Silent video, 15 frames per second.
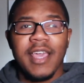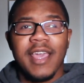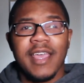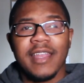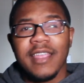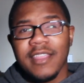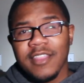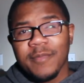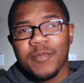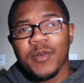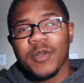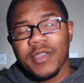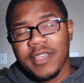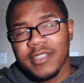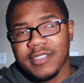And in the
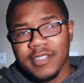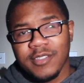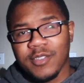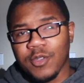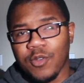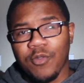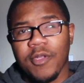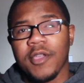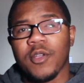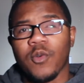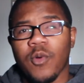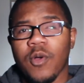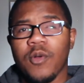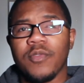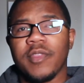book, he says a great
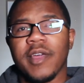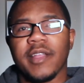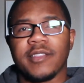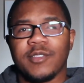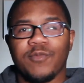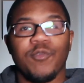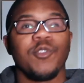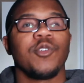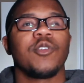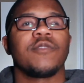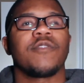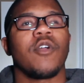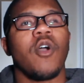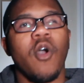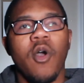quote that's really good
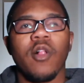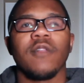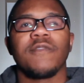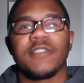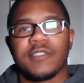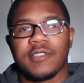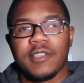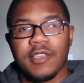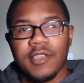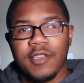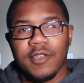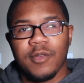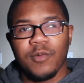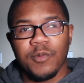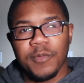for all of us to
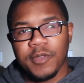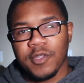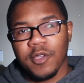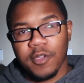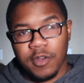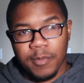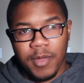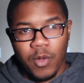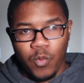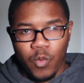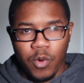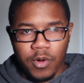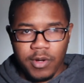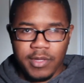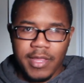hear when we're talking about
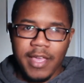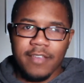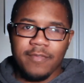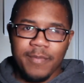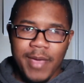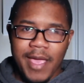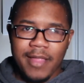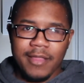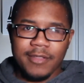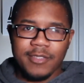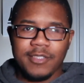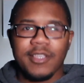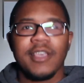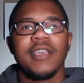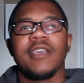work-life balance.